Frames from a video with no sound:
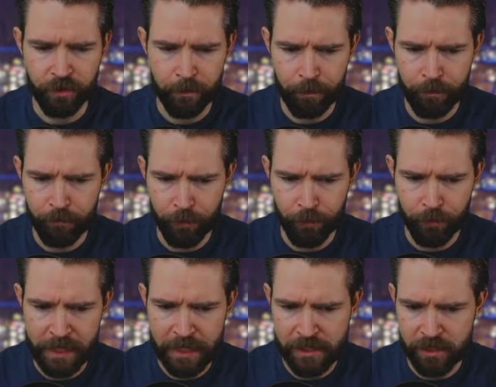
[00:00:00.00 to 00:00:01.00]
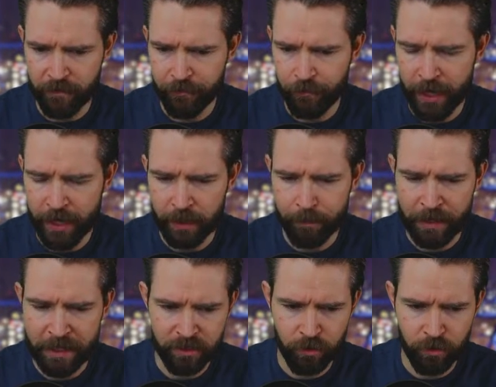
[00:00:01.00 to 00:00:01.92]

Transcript: and the 3s for any pinks.